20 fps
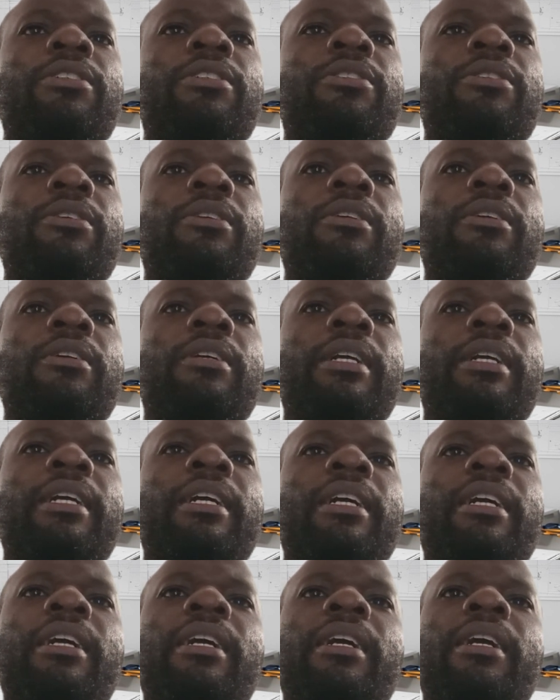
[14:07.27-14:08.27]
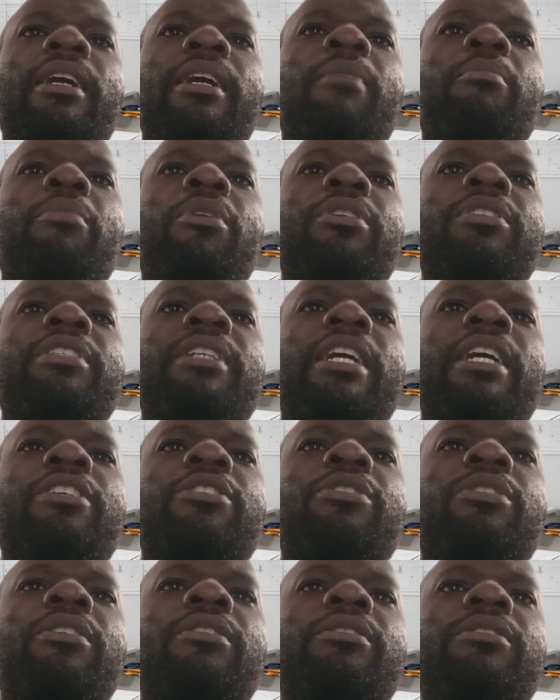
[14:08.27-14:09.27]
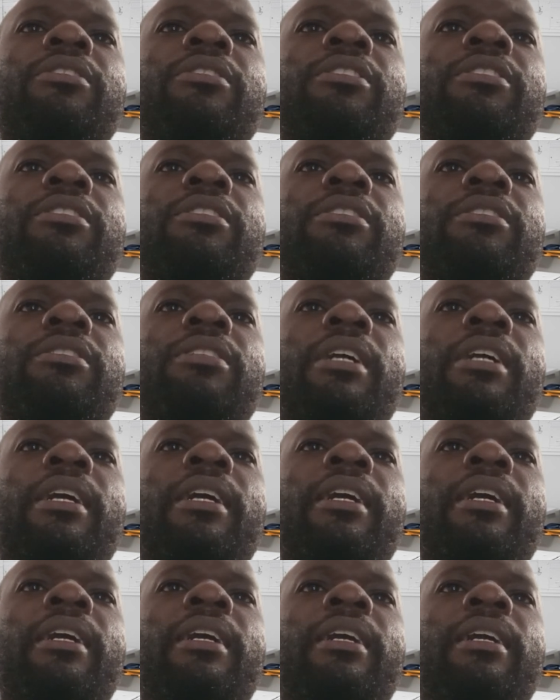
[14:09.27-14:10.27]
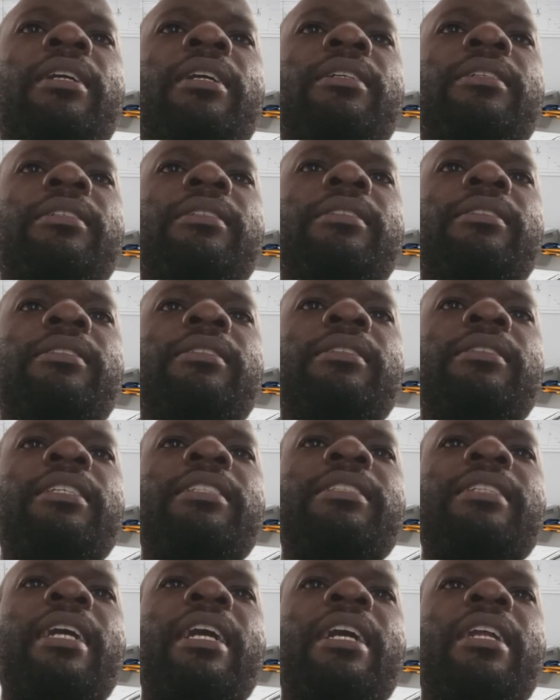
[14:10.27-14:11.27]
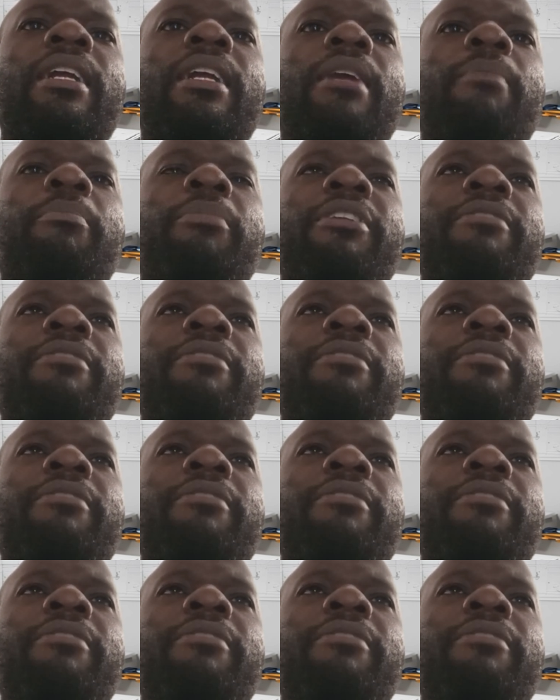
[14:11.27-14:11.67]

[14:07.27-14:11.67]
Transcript: So a box caissons, these are